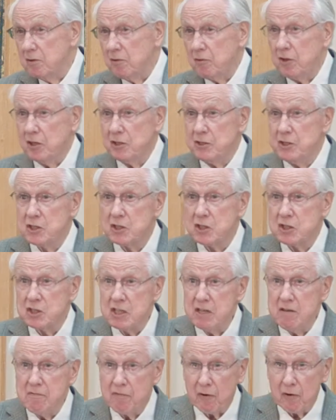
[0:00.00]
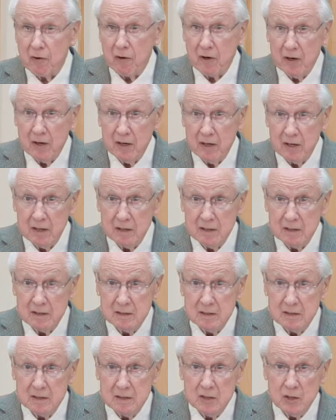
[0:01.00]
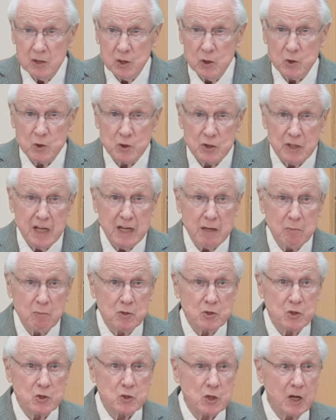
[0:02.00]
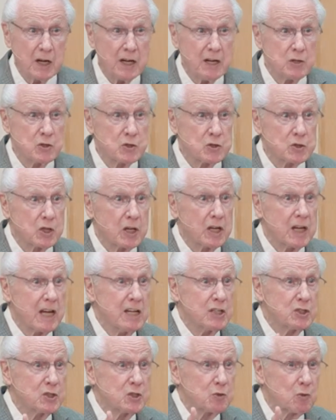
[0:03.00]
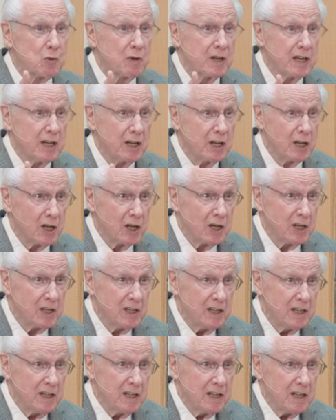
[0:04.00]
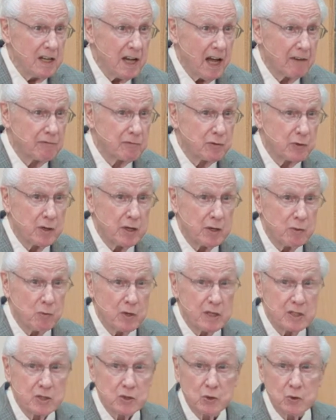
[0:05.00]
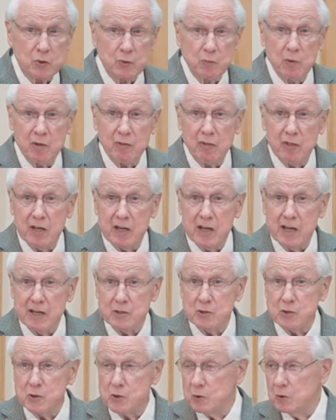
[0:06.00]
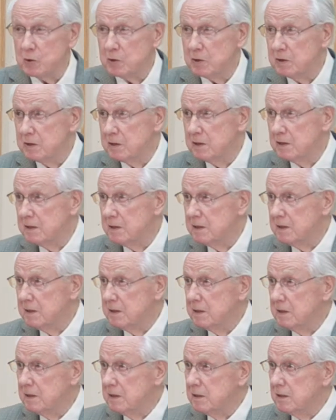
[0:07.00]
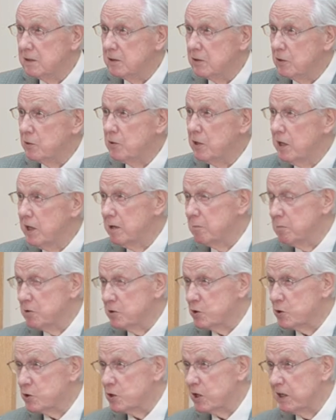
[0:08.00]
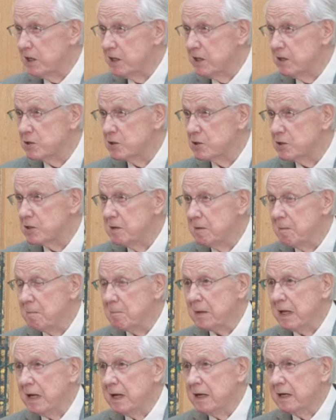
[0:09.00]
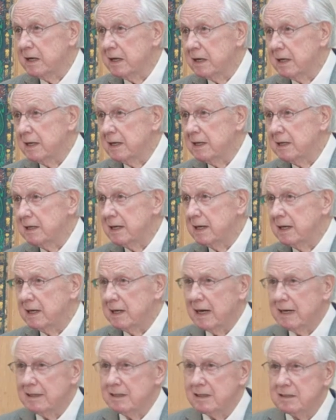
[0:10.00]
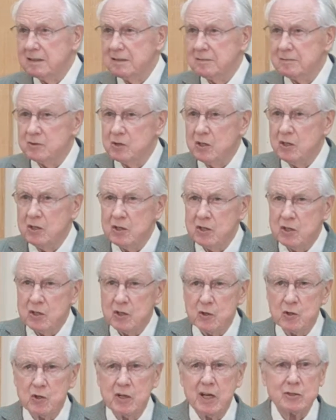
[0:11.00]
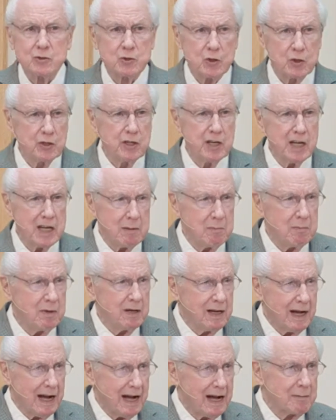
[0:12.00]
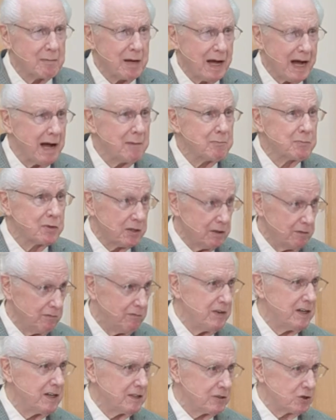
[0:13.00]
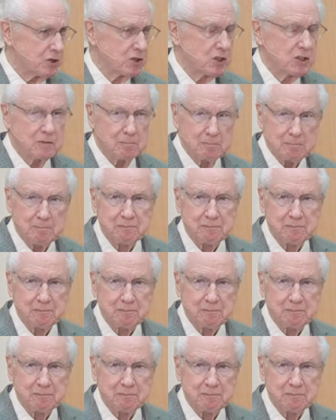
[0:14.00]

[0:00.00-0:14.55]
the deceiver, whose name was changed to Israel after he wrestled with the angel. Your name is changed. Now, you get your name, I'm convinced.